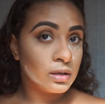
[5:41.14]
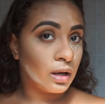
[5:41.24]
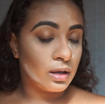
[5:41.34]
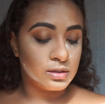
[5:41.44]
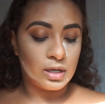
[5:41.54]

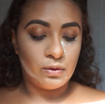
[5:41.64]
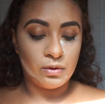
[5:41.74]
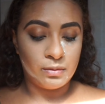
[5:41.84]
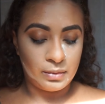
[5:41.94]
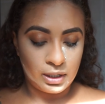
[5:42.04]
because I
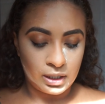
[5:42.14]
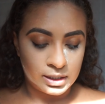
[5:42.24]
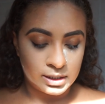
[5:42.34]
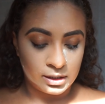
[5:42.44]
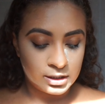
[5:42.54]
will admit, and I
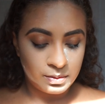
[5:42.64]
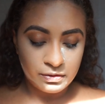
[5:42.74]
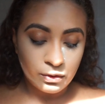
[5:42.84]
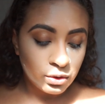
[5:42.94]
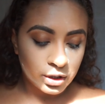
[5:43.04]
said this
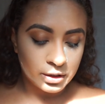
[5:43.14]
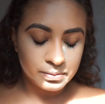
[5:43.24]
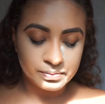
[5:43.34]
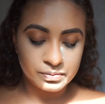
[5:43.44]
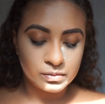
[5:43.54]
before,
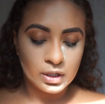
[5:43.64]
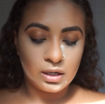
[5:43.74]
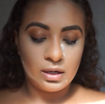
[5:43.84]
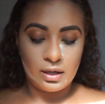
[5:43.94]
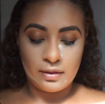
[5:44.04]

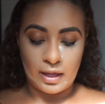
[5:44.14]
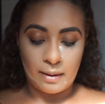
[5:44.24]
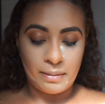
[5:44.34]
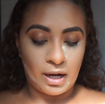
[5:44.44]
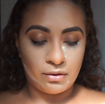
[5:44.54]

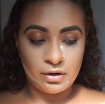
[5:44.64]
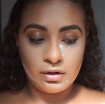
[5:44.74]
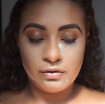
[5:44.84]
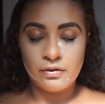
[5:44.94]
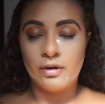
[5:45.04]
that
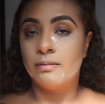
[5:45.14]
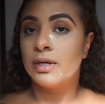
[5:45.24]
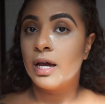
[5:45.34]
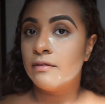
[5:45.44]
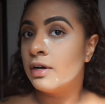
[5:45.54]
powder from
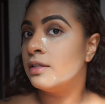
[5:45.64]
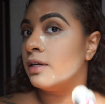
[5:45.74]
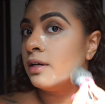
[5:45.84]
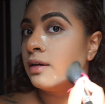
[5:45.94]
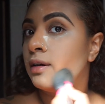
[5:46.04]
Kat Von
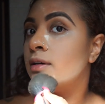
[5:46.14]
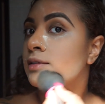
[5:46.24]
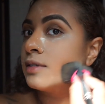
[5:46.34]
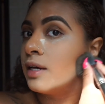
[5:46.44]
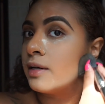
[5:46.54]
D,
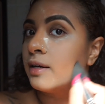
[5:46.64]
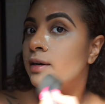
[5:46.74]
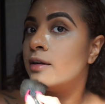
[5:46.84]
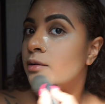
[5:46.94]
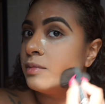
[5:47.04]
it's like a
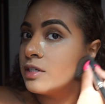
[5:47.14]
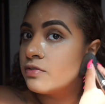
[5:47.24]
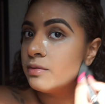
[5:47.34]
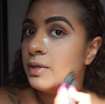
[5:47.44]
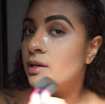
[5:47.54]
hit or miss
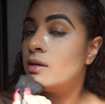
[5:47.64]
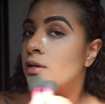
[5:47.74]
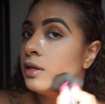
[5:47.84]
for me.